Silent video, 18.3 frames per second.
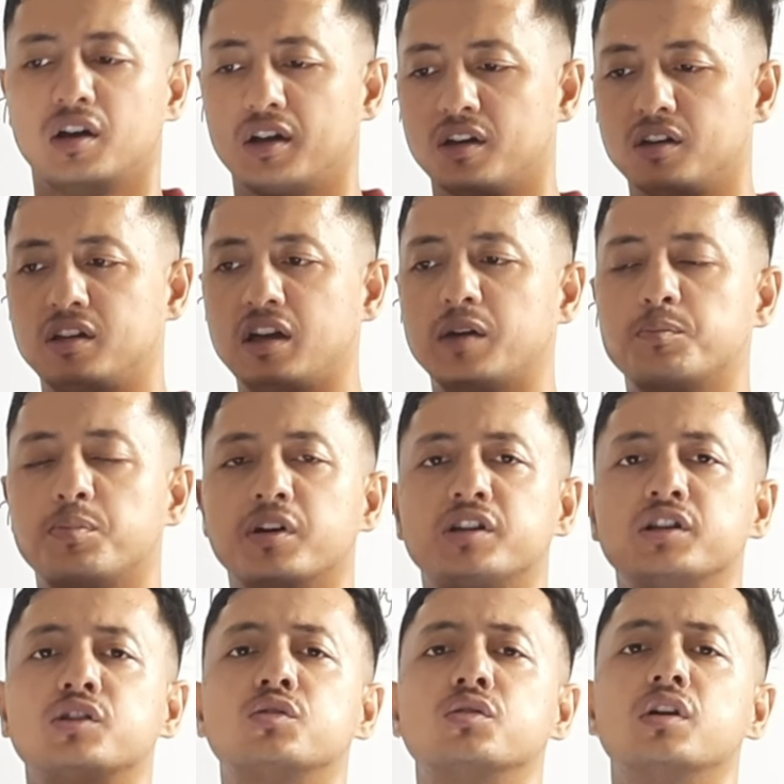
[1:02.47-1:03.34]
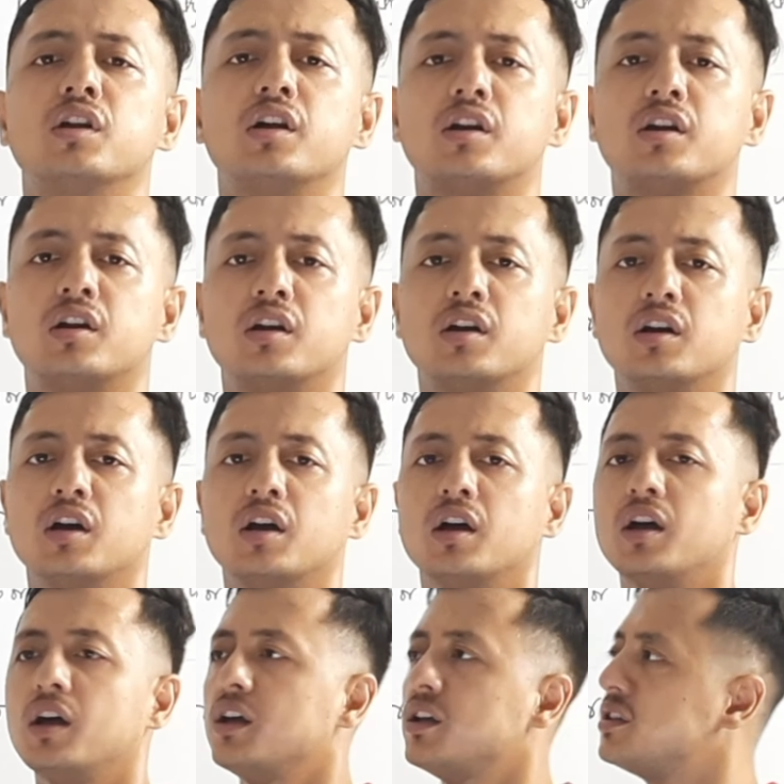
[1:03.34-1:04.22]
that
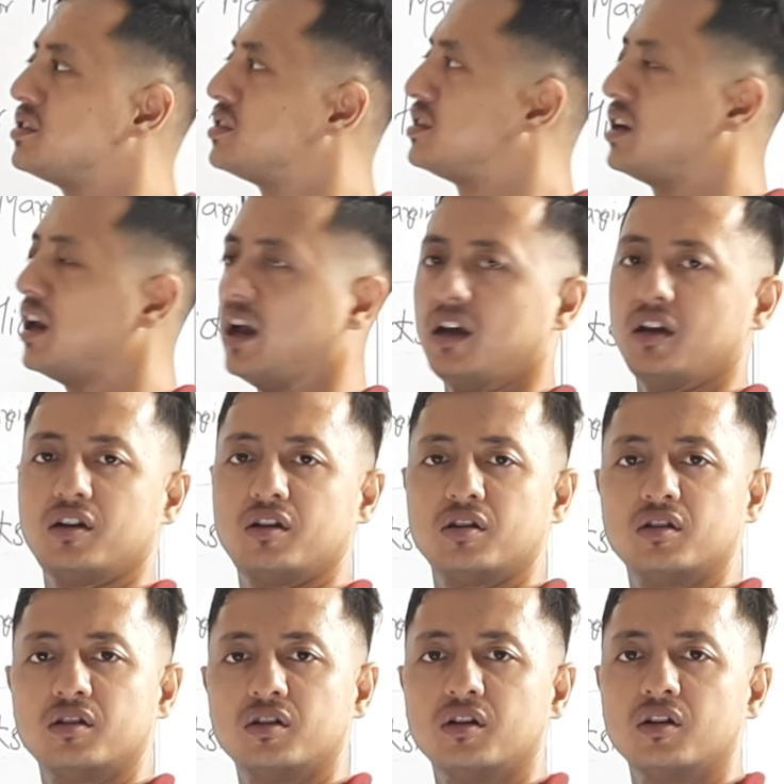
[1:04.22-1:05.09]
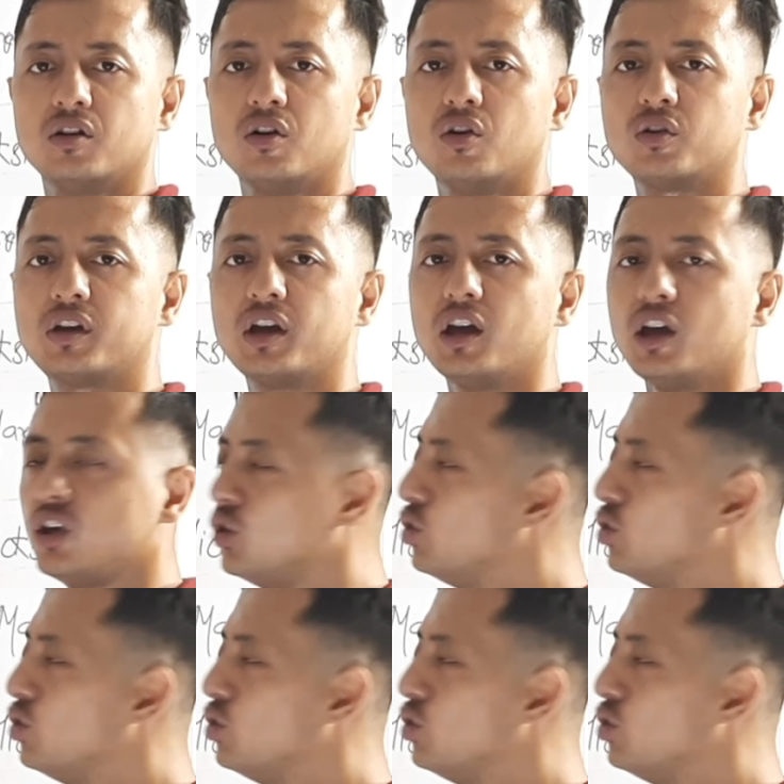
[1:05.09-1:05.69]
particular state. Okay,